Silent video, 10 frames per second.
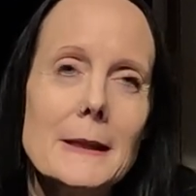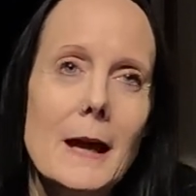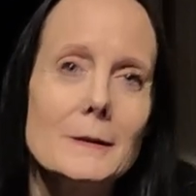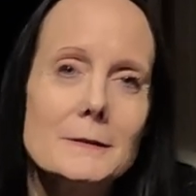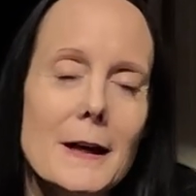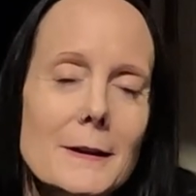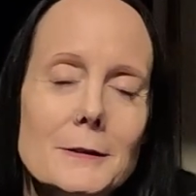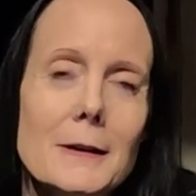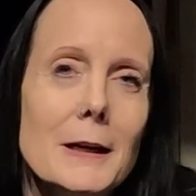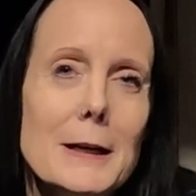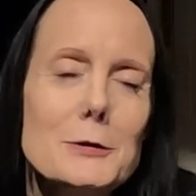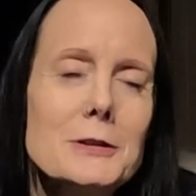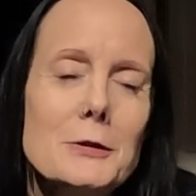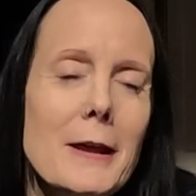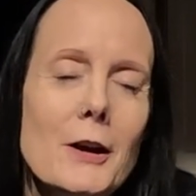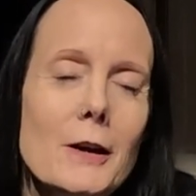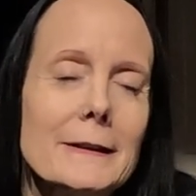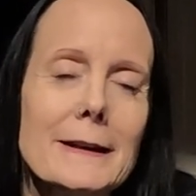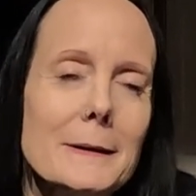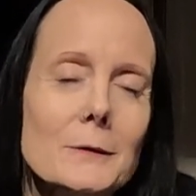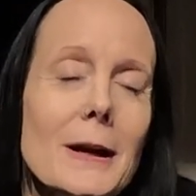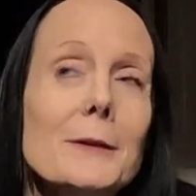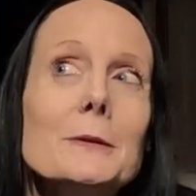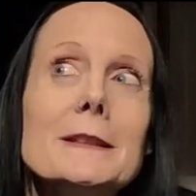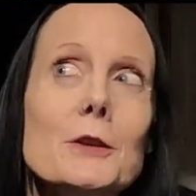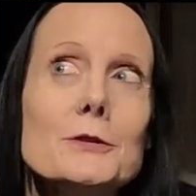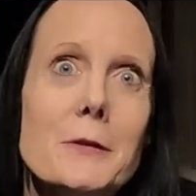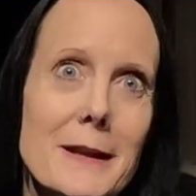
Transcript: Yeah, so, I don't do that hardly anymore. Well, I really don't do that